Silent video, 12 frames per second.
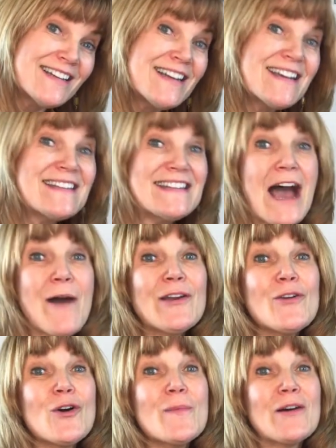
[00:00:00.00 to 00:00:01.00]
Now I
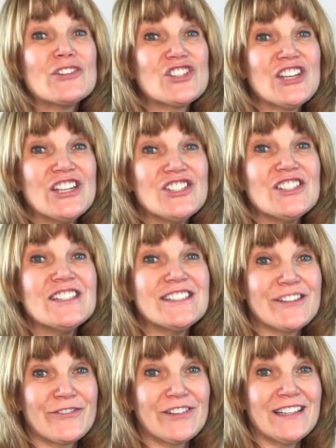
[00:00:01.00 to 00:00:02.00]
go about changing
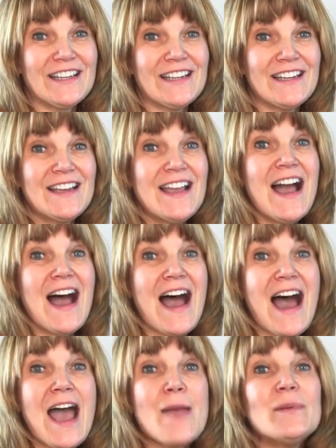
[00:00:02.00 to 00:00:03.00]
differently.
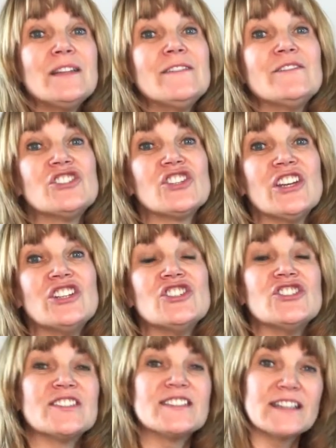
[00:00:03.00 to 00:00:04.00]
I believe in
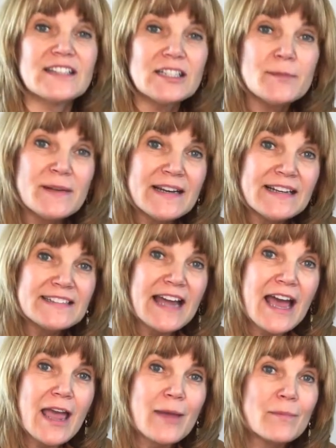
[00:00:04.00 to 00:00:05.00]
changing just a little bit at a
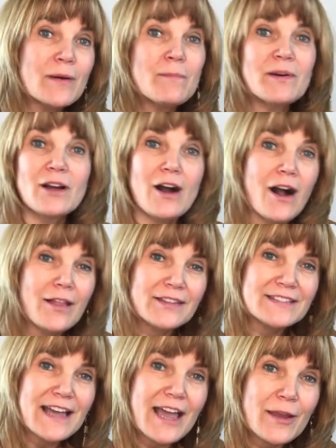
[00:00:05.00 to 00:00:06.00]
time, but all the
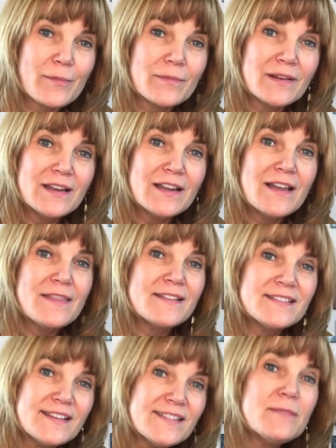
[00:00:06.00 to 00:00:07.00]
time.
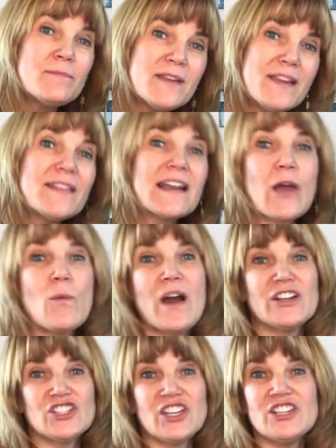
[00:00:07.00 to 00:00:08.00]
This doesn't mean that I
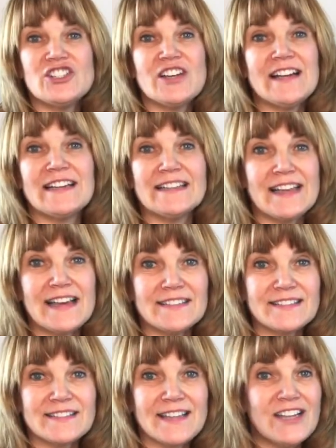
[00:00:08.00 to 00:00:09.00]
want change any
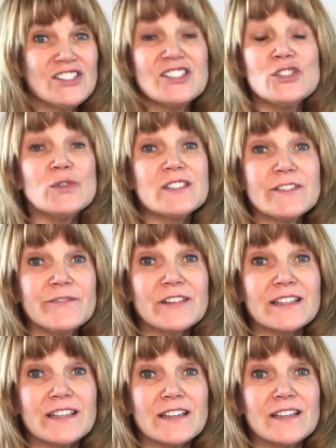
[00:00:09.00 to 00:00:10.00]
less. I just do it
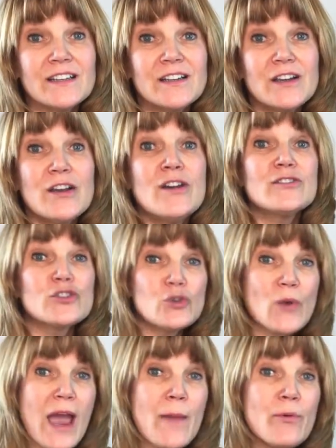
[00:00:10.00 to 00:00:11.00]
differently. So
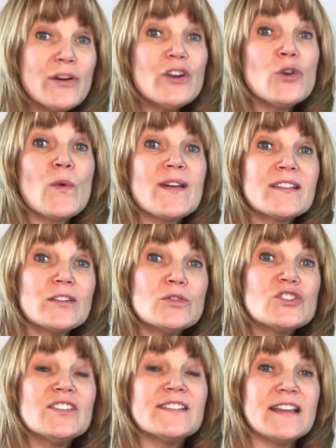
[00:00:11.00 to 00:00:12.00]
try putting your
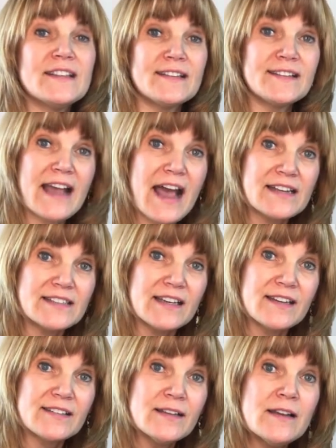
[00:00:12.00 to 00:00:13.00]
resolutions in this
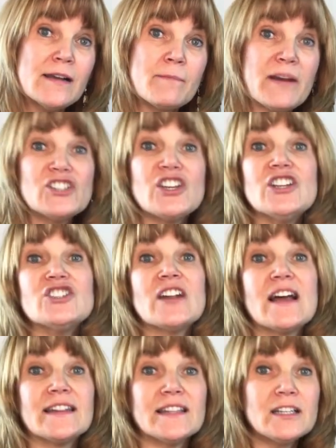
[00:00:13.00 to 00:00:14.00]
context by changing
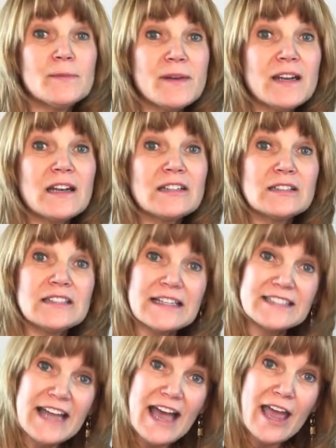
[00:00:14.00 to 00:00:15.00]
a little bit at a
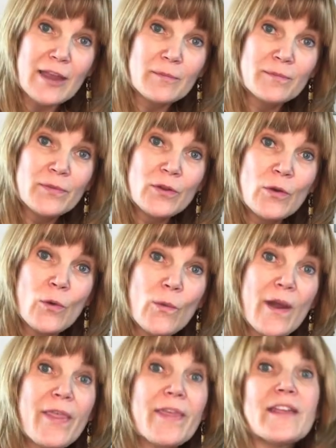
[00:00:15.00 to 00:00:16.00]
time
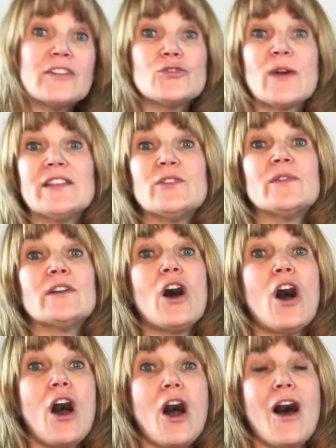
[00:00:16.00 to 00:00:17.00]
rather than trying to do it
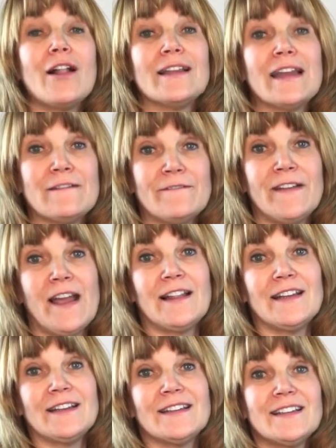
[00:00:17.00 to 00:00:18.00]
all and
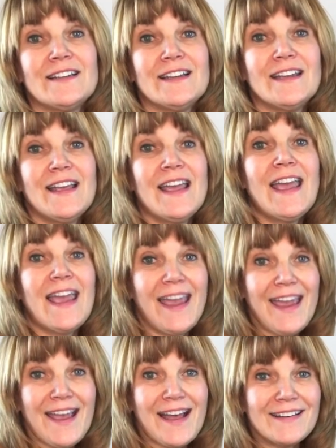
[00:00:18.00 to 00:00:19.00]
failing.
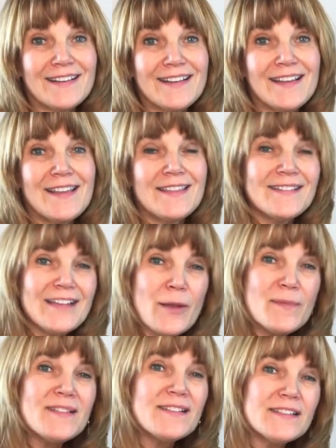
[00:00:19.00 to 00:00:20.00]
And this
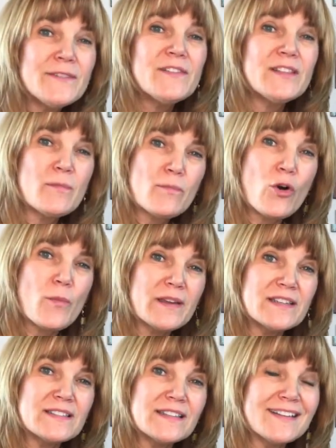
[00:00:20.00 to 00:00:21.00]
helps us live in the
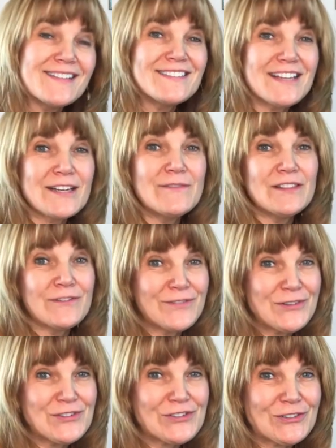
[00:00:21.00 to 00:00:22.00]
moment instead of in the
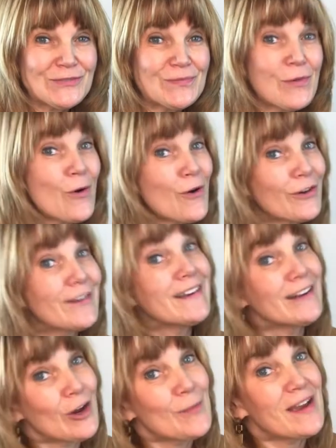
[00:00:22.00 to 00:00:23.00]
future or
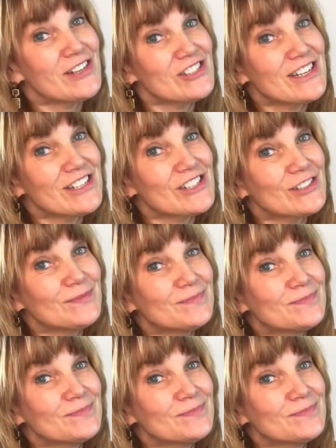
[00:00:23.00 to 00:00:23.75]
in our imagination.